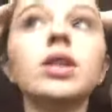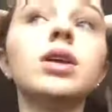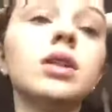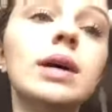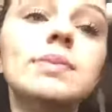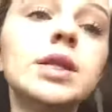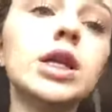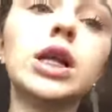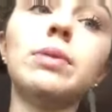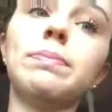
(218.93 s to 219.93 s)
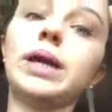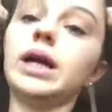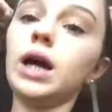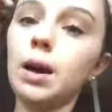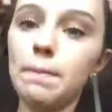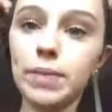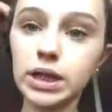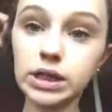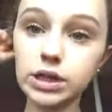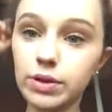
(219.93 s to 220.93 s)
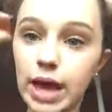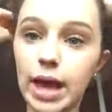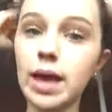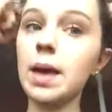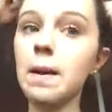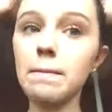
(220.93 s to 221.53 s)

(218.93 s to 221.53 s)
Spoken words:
The lips are a little pink, but it's okay.